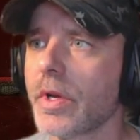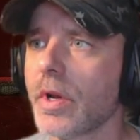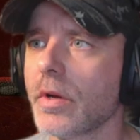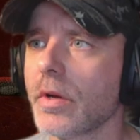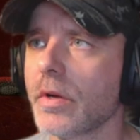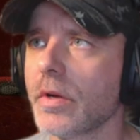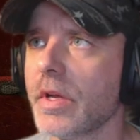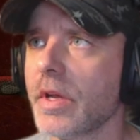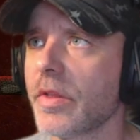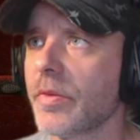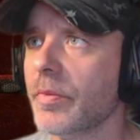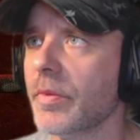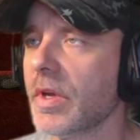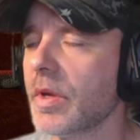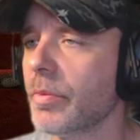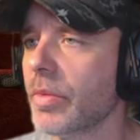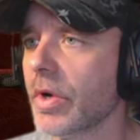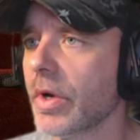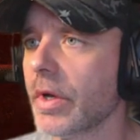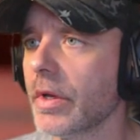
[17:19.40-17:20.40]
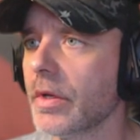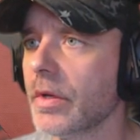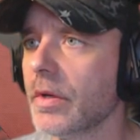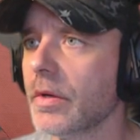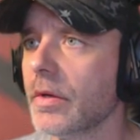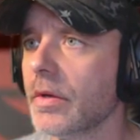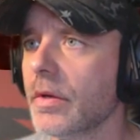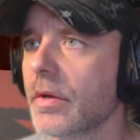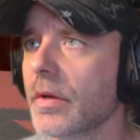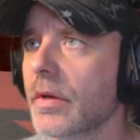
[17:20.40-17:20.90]
underneath me, but
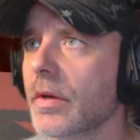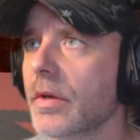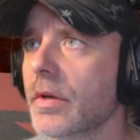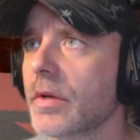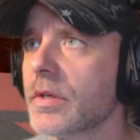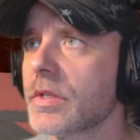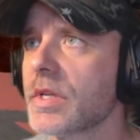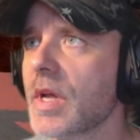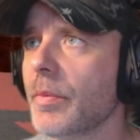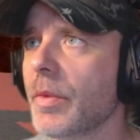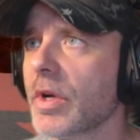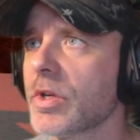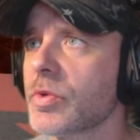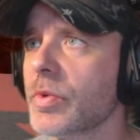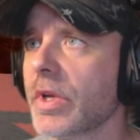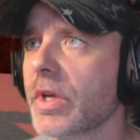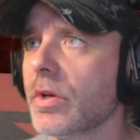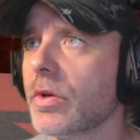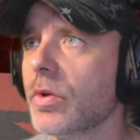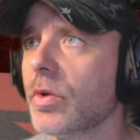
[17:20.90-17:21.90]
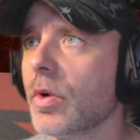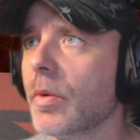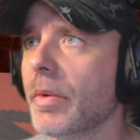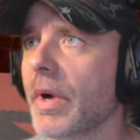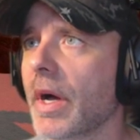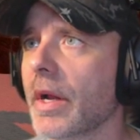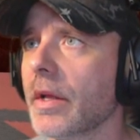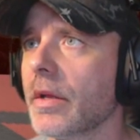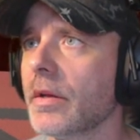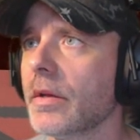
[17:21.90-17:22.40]
not much we can do
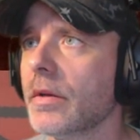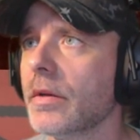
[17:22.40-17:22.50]
about it.